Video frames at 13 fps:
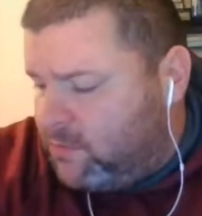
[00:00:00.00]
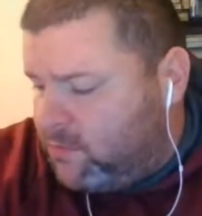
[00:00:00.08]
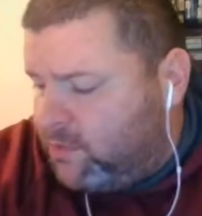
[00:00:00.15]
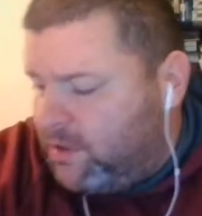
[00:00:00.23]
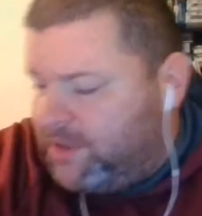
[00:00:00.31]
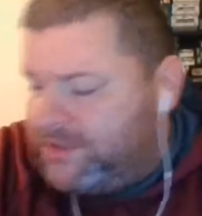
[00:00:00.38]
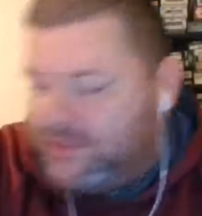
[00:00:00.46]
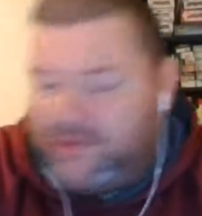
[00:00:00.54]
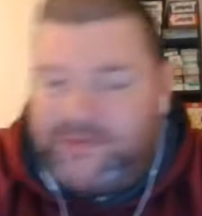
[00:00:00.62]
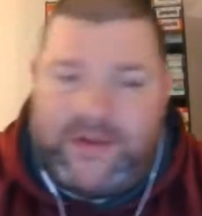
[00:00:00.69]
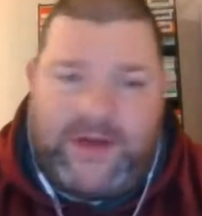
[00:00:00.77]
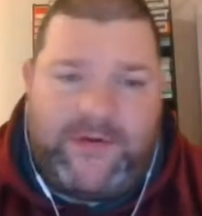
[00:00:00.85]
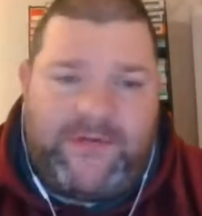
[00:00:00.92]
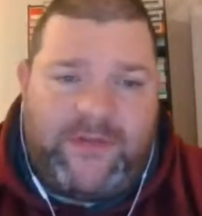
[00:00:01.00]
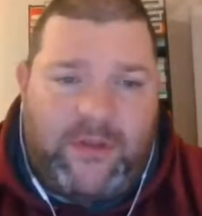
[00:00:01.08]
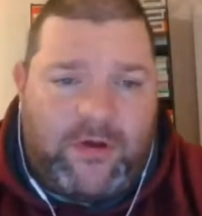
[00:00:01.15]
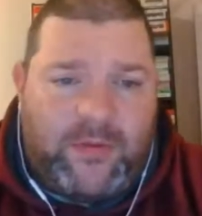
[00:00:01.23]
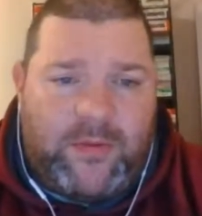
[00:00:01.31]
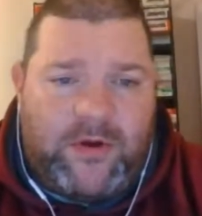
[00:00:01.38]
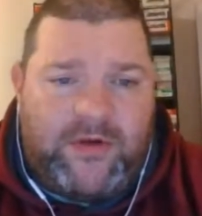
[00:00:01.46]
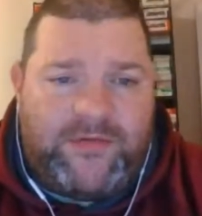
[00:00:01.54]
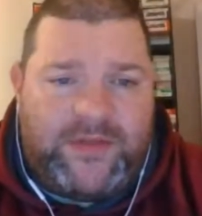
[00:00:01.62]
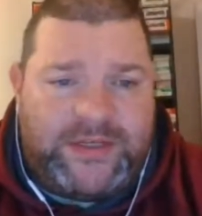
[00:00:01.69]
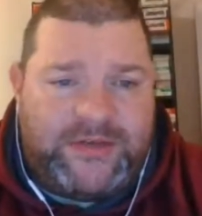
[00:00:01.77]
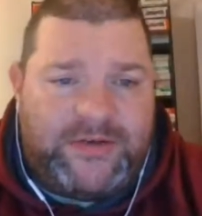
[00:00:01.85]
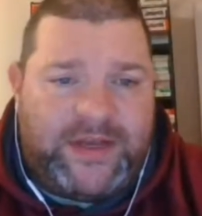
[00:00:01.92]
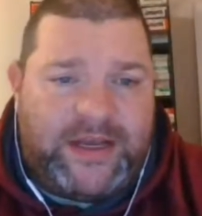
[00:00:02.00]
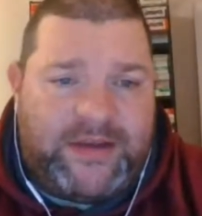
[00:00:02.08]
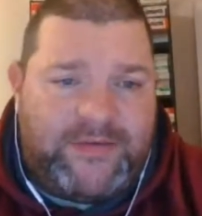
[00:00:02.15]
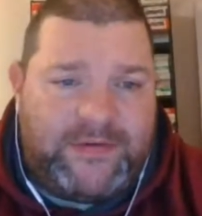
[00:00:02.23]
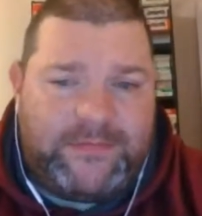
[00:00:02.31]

what is your favorite locomotive that you have?